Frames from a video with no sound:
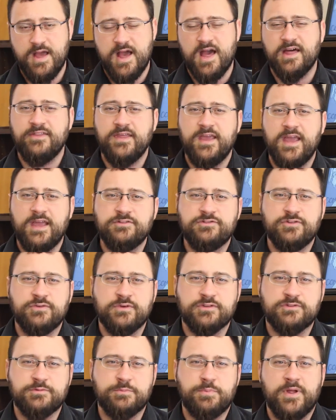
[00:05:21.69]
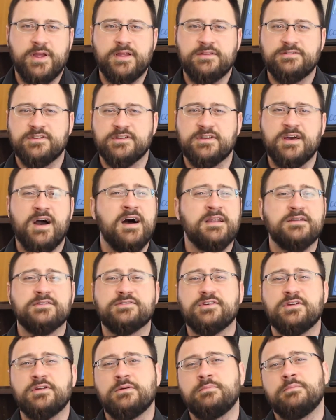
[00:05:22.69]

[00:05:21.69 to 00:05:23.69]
And the angel explains that God is going